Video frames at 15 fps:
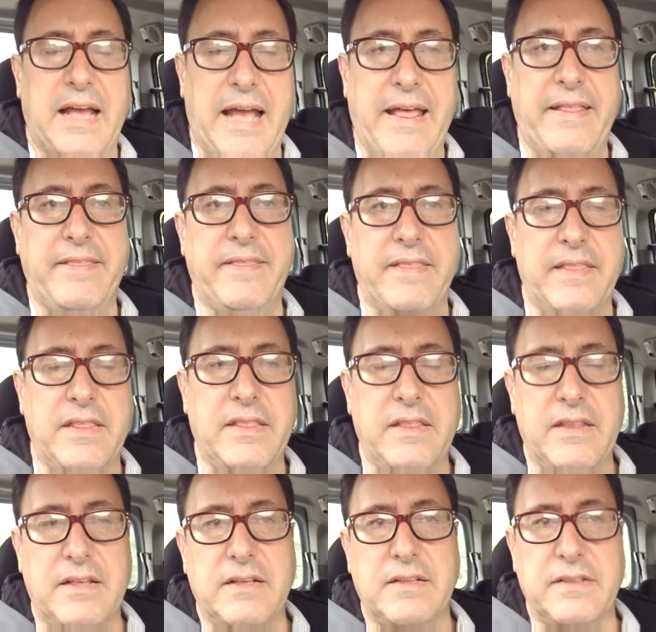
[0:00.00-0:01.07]

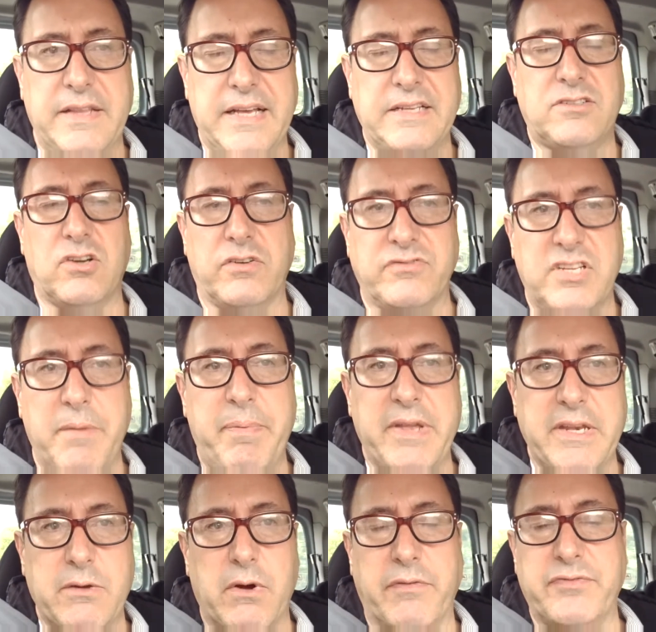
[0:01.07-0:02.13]
And they're sort of
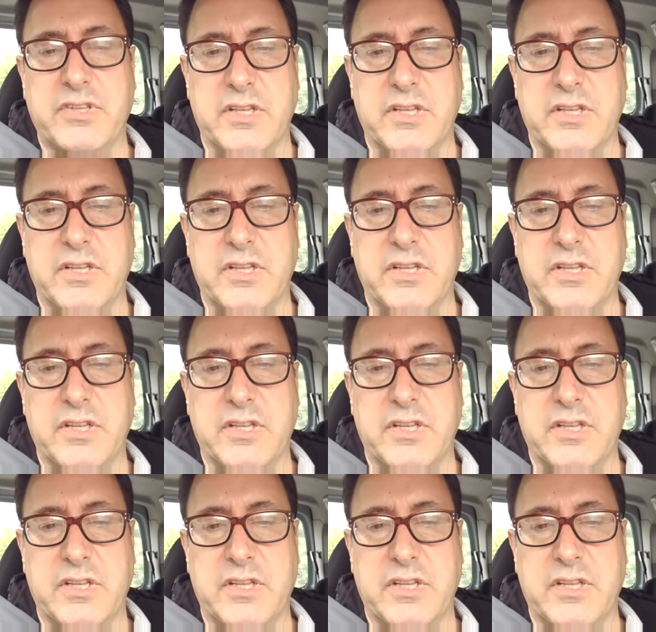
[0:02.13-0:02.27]
tipping you off